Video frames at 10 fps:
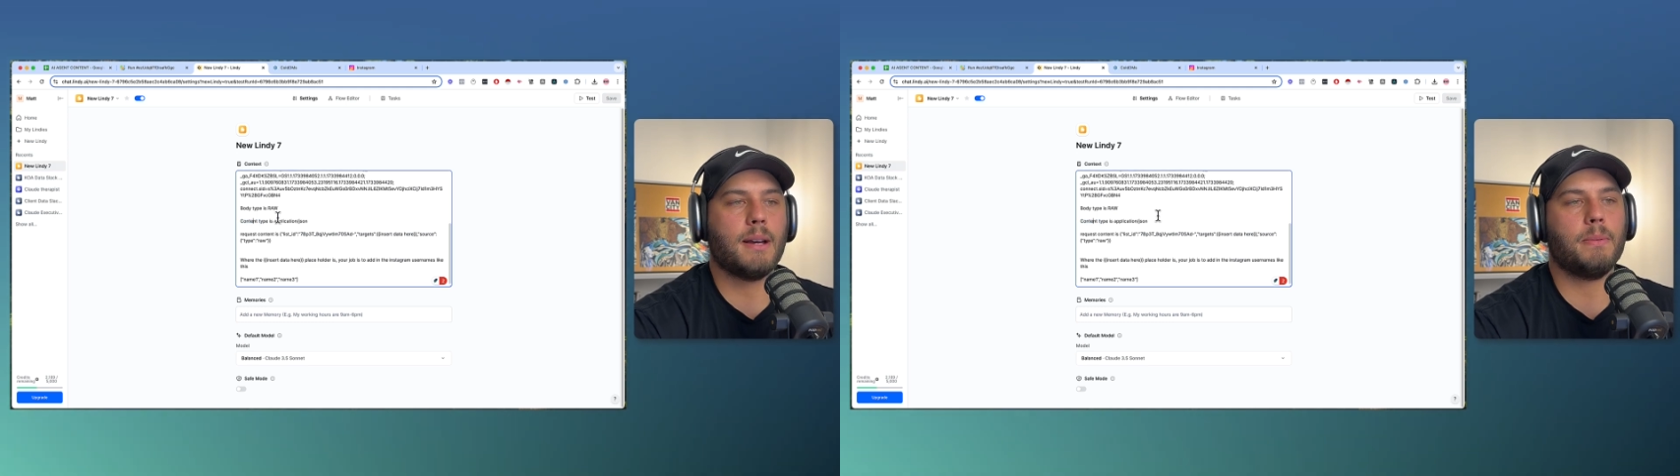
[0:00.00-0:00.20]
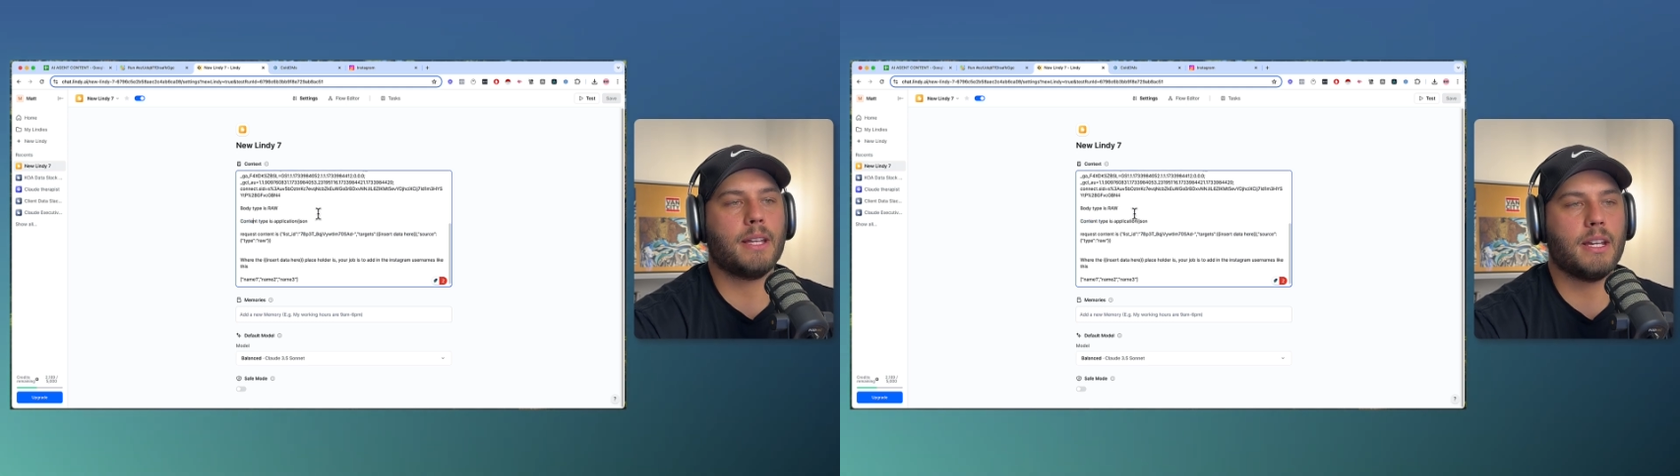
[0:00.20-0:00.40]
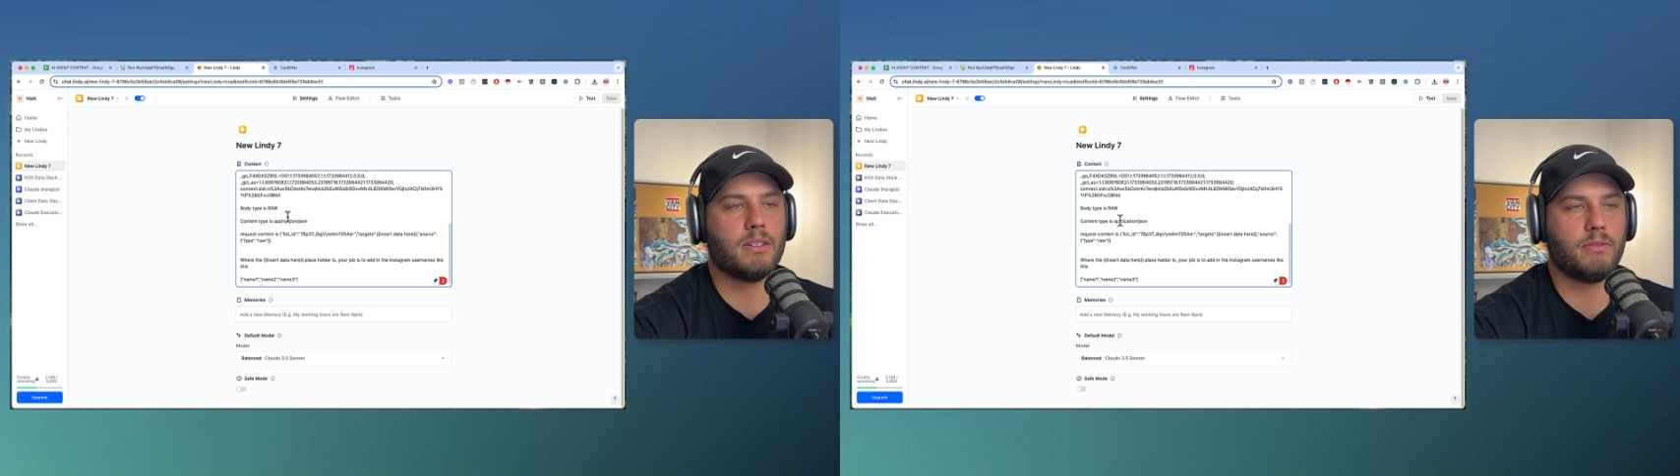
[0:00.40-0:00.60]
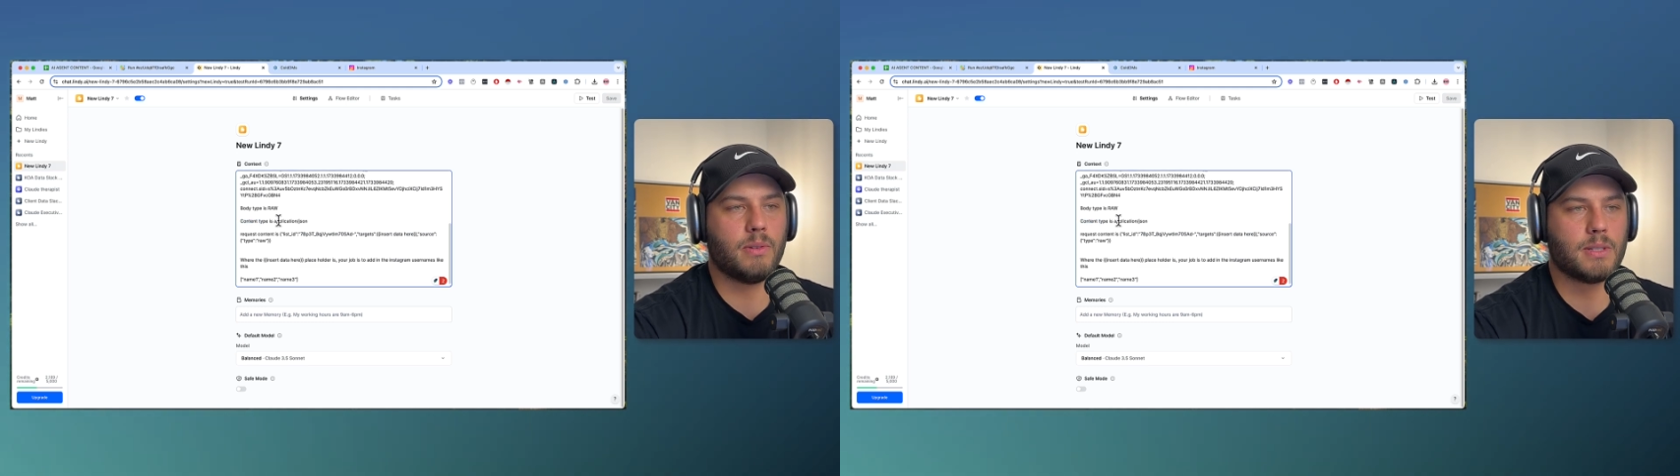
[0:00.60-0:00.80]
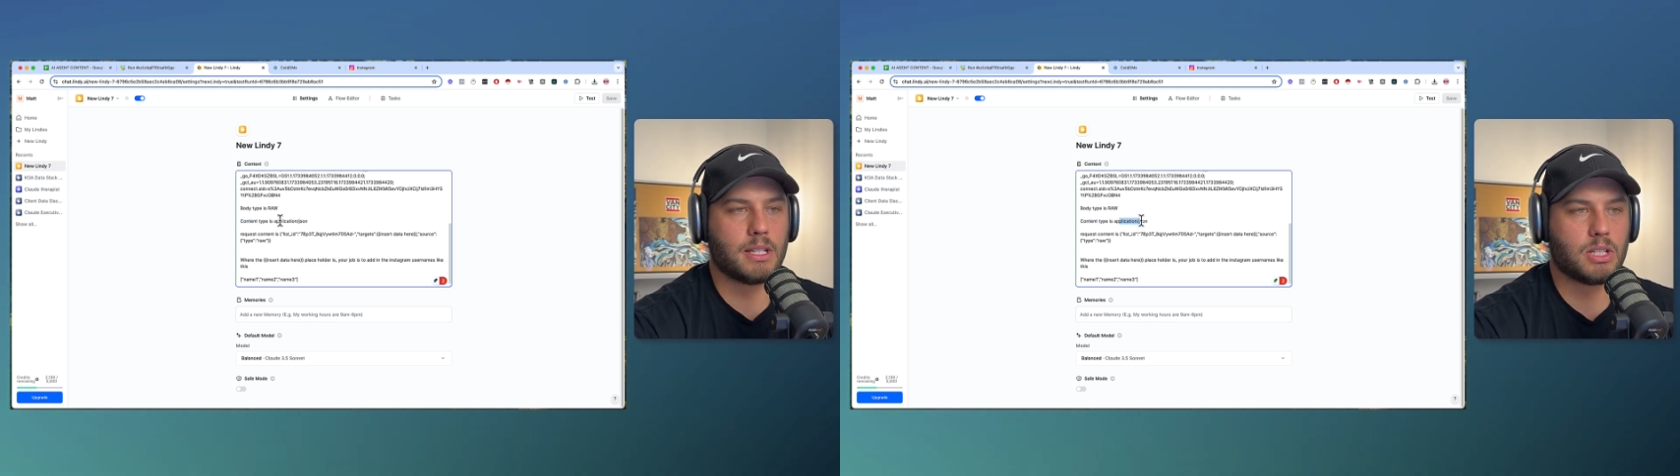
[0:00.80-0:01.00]

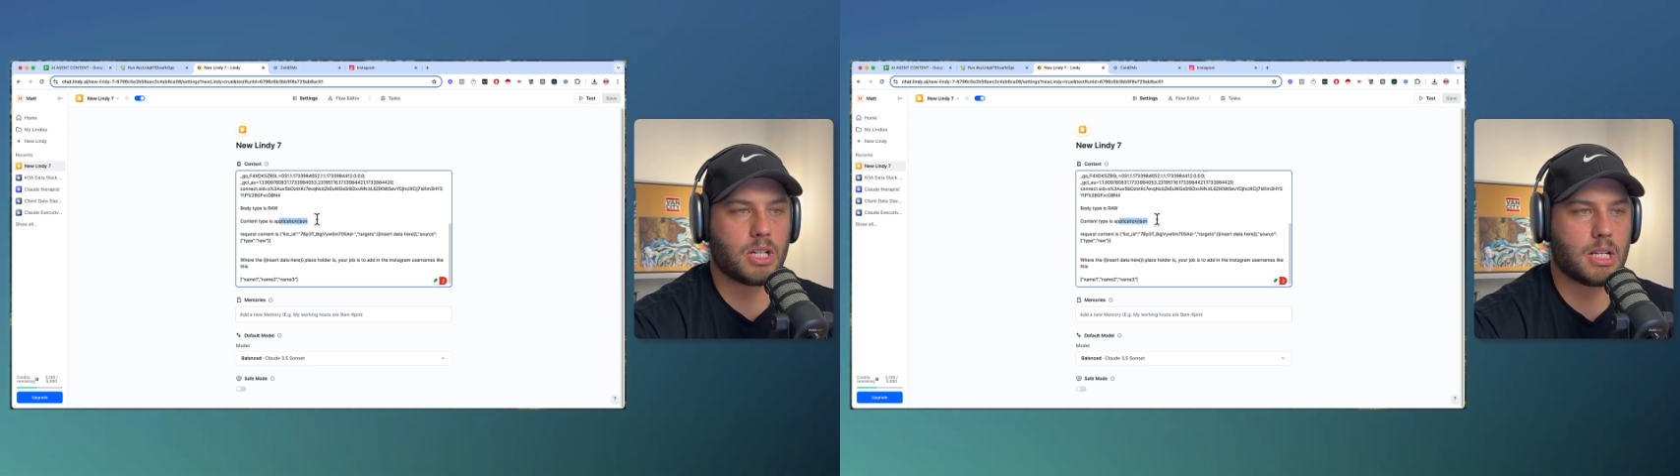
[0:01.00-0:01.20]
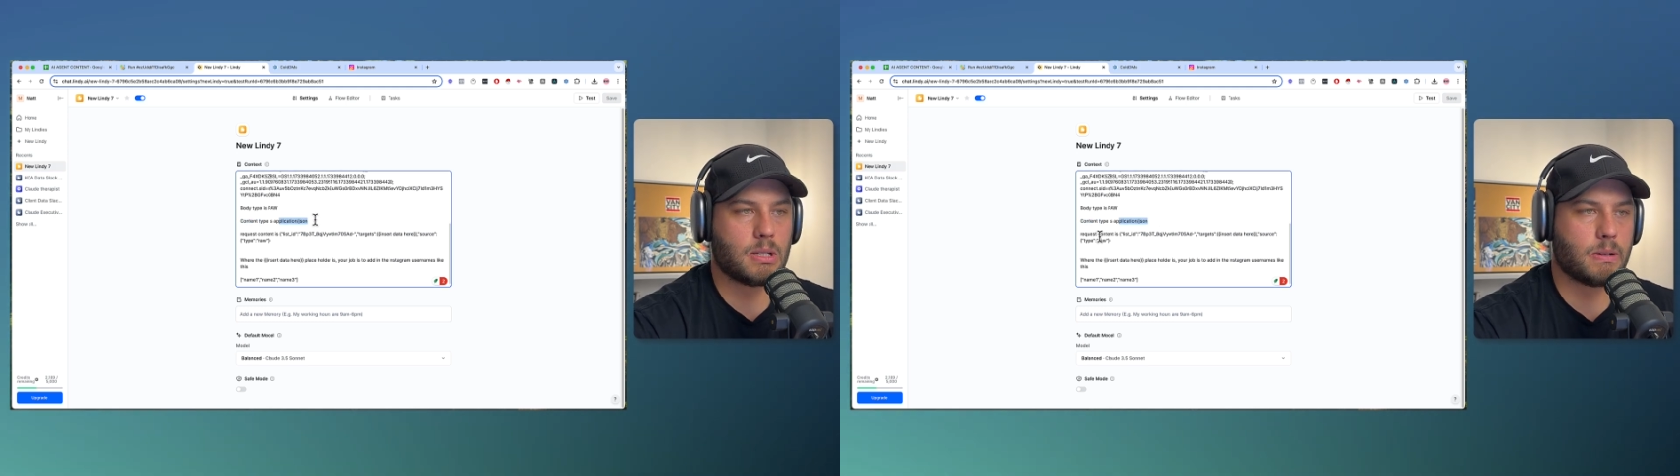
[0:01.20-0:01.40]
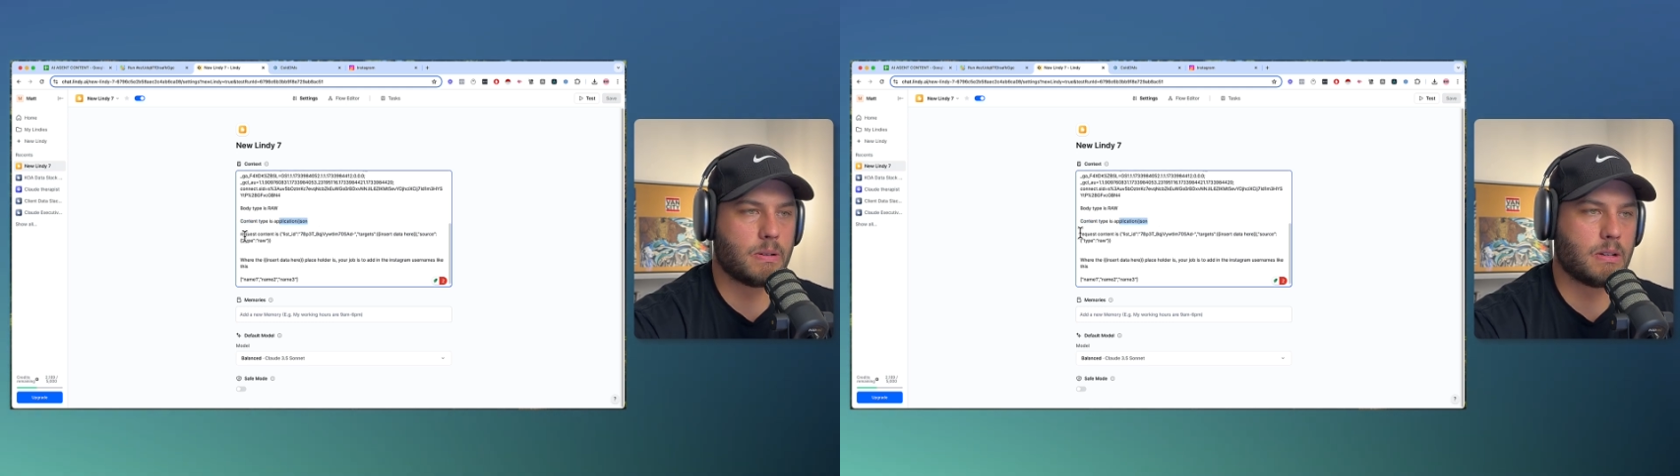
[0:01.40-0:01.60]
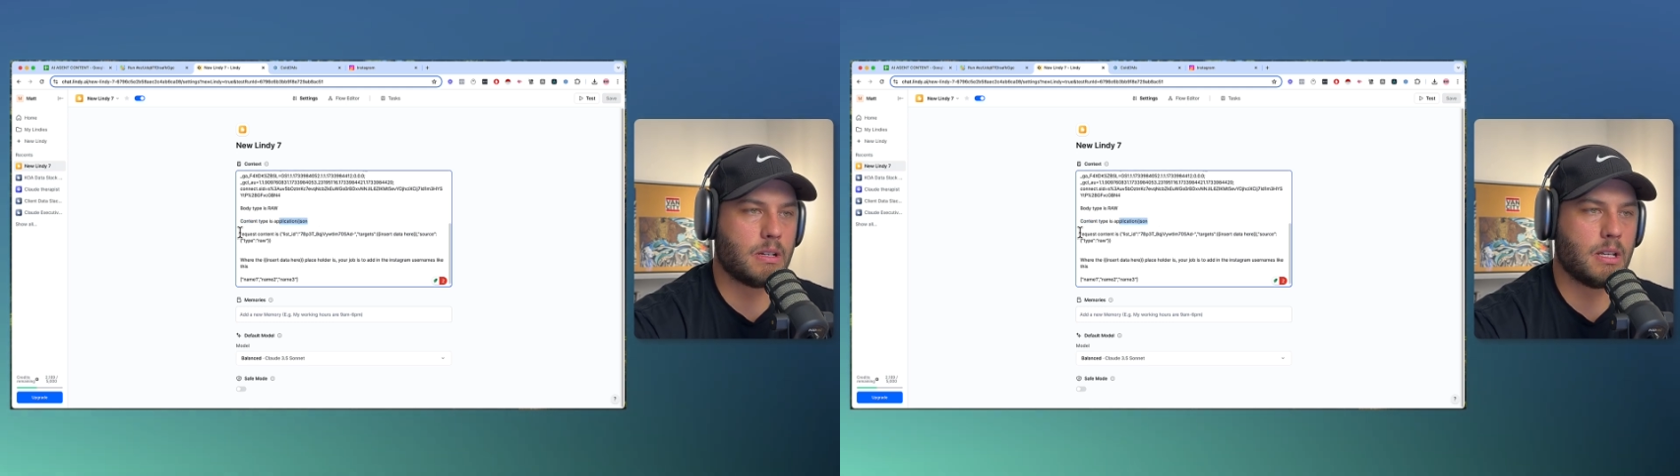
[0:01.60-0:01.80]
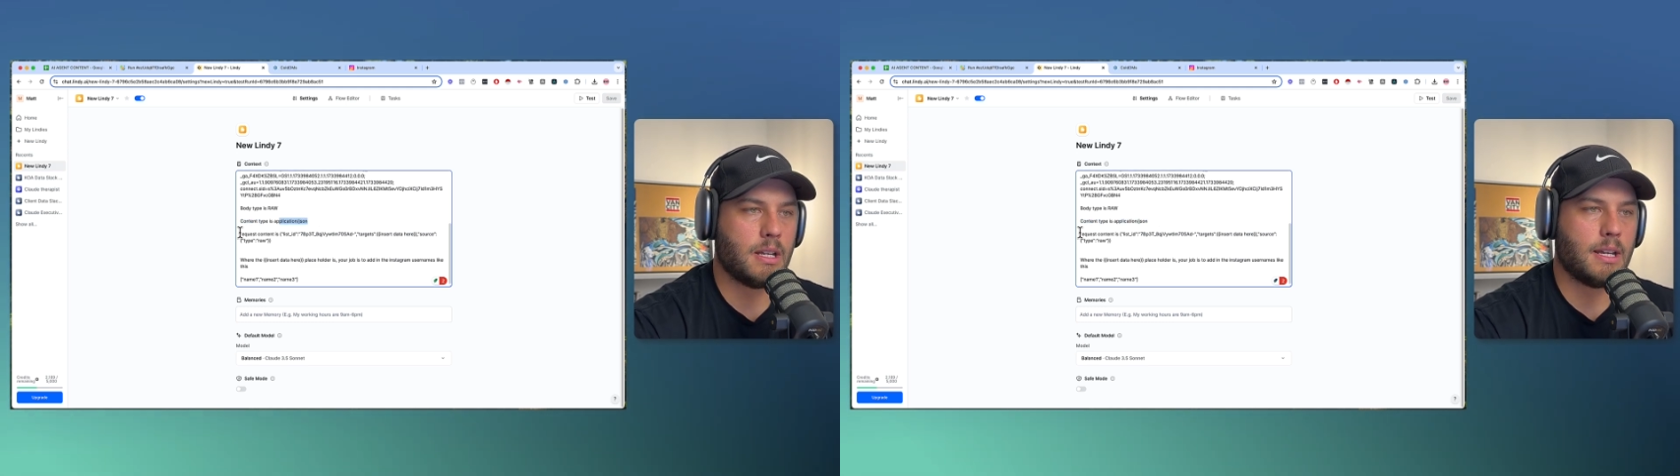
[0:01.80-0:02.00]
application/JSON.